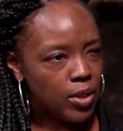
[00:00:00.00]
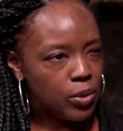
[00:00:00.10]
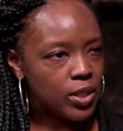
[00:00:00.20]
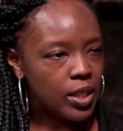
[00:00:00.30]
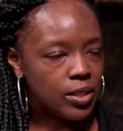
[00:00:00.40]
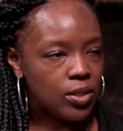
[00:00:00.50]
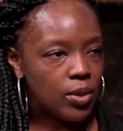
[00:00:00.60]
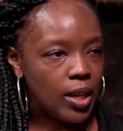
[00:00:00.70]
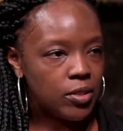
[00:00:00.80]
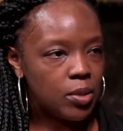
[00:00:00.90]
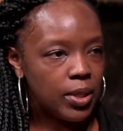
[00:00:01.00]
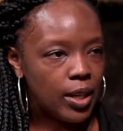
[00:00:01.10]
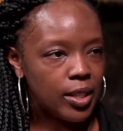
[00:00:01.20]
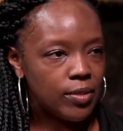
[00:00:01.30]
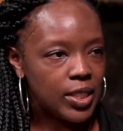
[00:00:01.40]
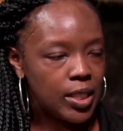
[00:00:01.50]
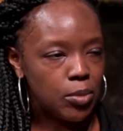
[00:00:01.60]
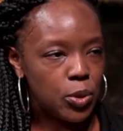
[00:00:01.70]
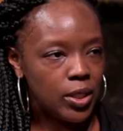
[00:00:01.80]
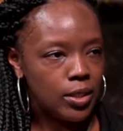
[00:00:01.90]
Those things don't have to be kind of
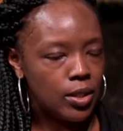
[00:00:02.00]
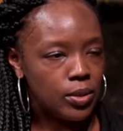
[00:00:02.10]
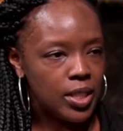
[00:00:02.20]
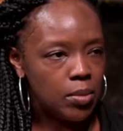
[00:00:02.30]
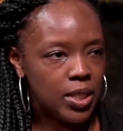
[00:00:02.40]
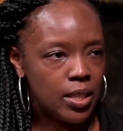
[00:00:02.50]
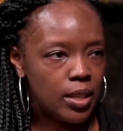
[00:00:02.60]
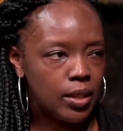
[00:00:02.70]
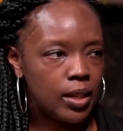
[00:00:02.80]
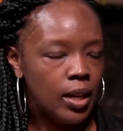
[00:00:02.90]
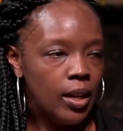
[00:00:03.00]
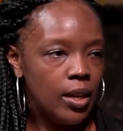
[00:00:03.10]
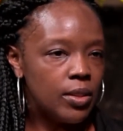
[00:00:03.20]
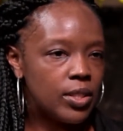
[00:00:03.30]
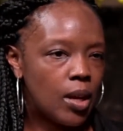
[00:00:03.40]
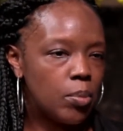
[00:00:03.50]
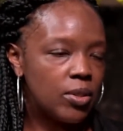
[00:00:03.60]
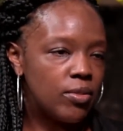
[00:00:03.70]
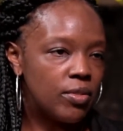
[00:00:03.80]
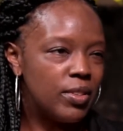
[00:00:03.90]
seeped in the type
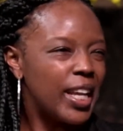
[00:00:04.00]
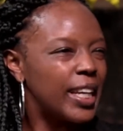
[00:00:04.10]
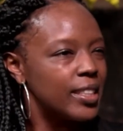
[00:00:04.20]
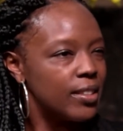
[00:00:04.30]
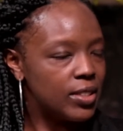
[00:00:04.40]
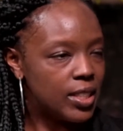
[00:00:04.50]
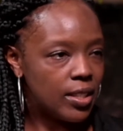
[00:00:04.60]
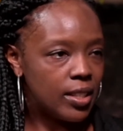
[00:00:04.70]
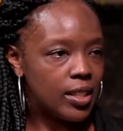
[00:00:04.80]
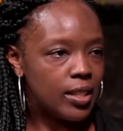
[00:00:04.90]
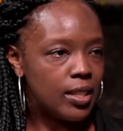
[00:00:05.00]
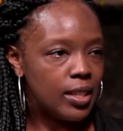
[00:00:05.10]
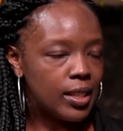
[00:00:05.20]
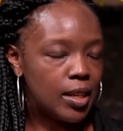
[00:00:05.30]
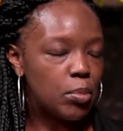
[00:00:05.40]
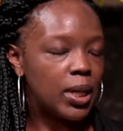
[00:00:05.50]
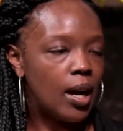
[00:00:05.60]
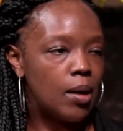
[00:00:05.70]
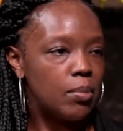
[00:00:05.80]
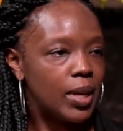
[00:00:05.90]
of negativity that it can
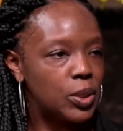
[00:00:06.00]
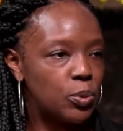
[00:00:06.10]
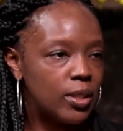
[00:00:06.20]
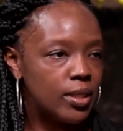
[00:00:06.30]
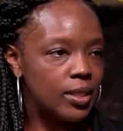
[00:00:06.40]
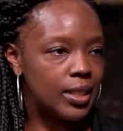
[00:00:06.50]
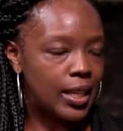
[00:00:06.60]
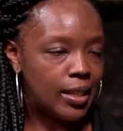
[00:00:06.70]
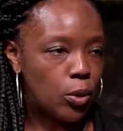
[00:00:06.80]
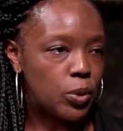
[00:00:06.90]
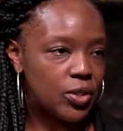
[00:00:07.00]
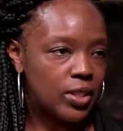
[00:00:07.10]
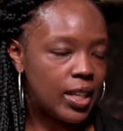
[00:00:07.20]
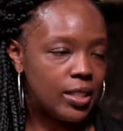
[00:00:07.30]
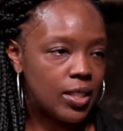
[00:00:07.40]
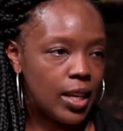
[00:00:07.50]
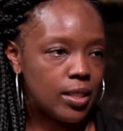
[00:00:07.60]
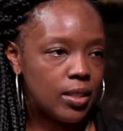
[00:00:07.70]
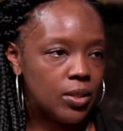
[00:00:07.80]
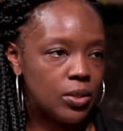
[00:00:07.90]
become as we get older and get into
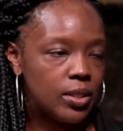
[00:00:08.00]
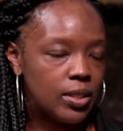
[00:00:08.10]
adulthood.